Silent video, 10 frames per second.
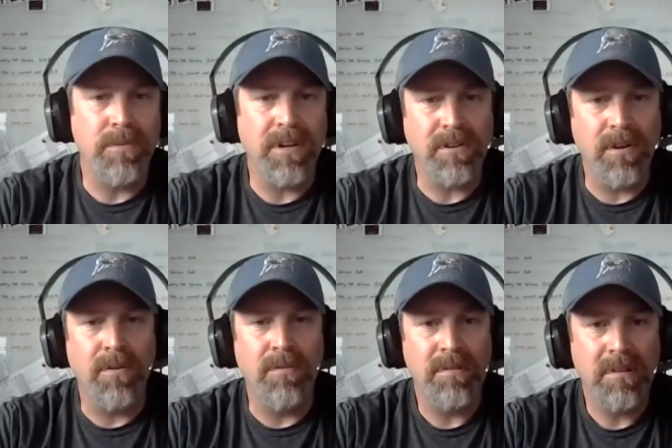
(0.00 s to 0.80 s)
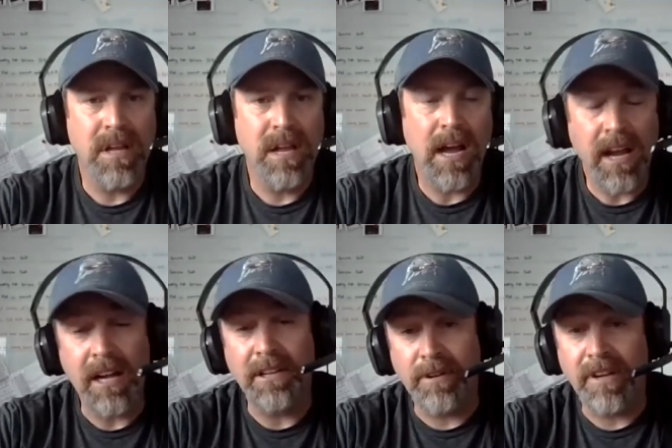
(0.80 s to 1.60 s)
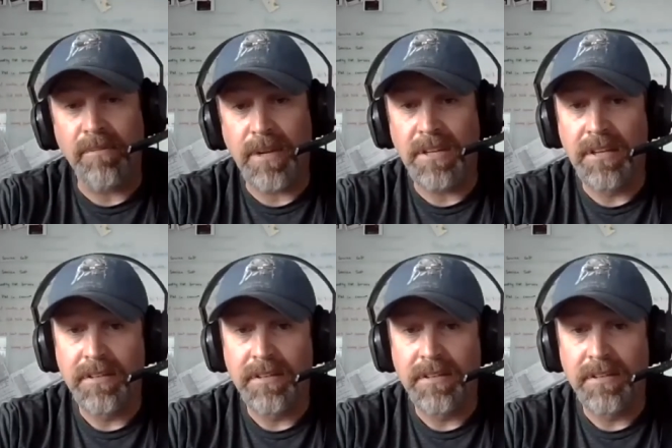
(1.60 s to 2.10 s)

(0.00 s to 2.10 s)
want to go i highly recommend